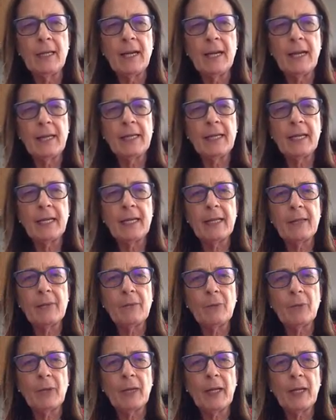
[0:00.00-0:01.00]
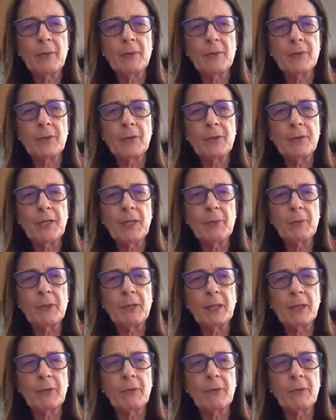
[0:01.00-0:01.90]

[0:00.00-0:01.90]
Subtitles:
And then when I was all done with the